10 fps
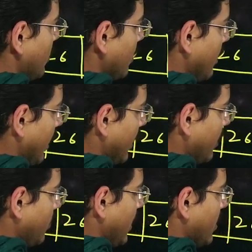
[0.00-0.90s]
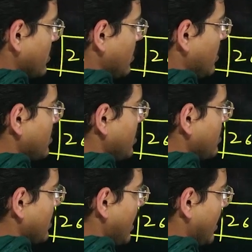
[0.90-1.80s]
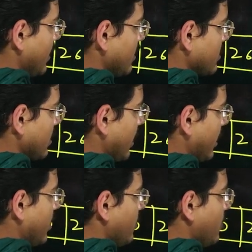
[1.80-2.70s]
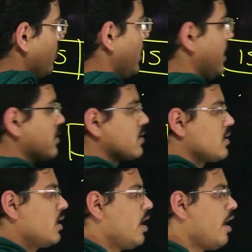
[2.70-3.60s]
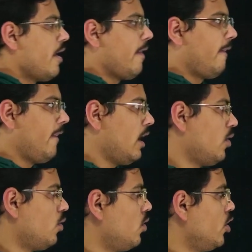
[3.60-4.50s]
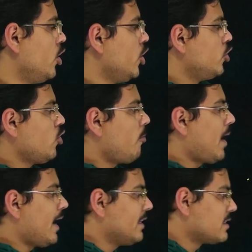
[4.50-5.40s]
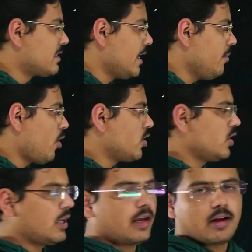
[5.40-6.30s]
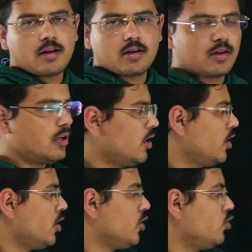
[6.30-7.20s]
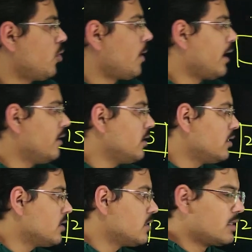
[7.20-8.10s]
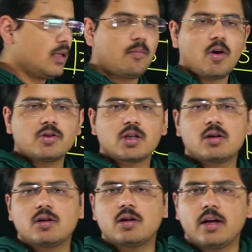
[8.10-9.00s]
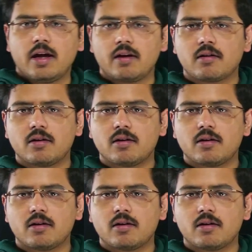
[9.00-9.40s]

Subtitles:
correct place. This is at its correct place. Now you apply the same logic here. You apply the same logic here,